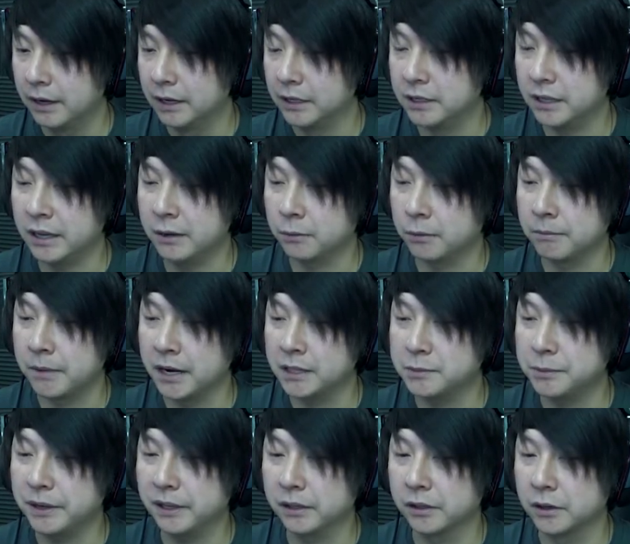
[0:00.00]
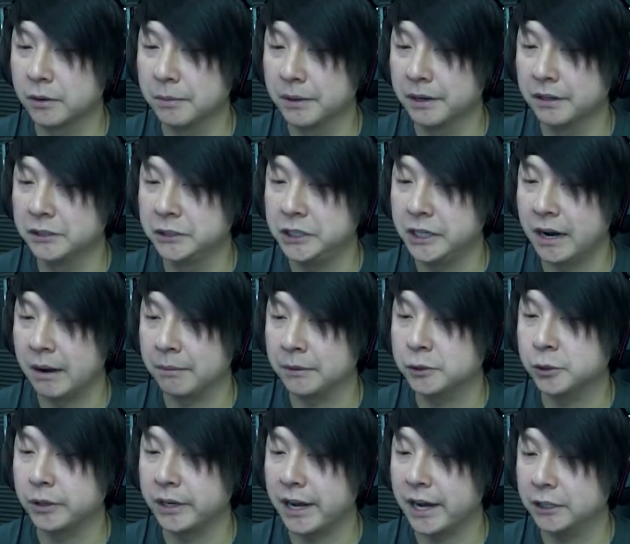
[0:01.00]
It, it reminds me a little bit of
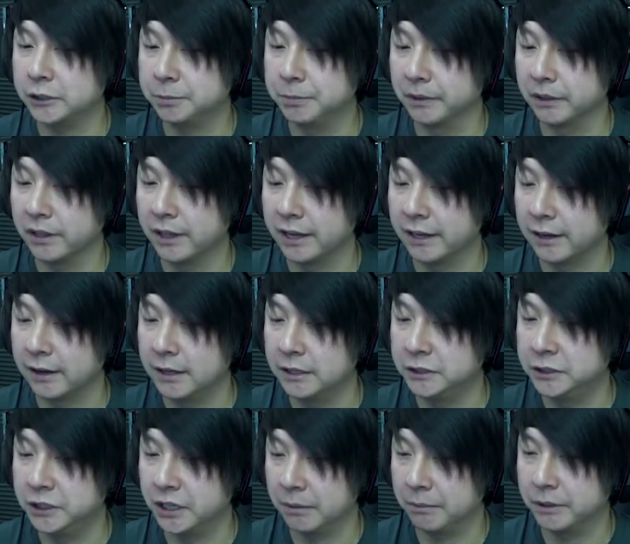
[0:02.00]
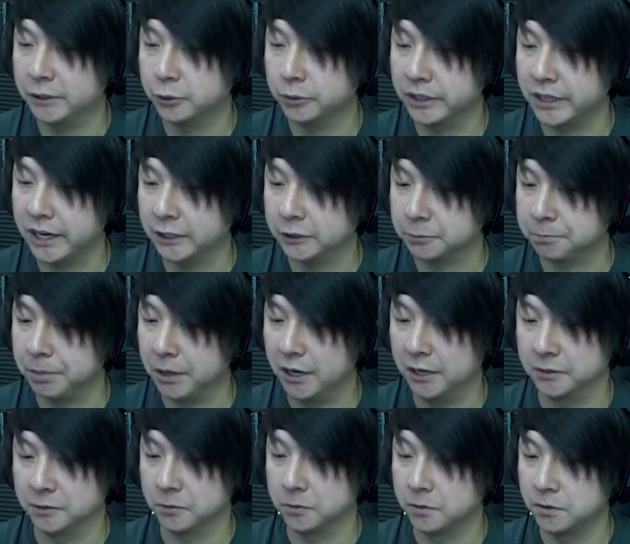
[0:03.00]
Geometry Dash, but like Geometry Dash
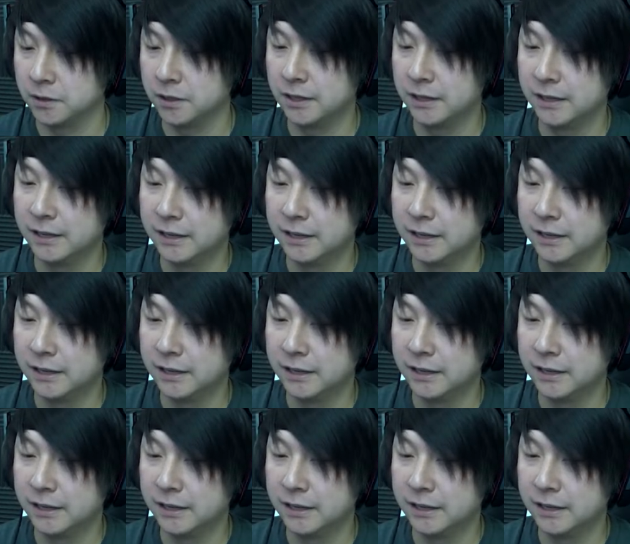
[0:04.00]
Puzzle.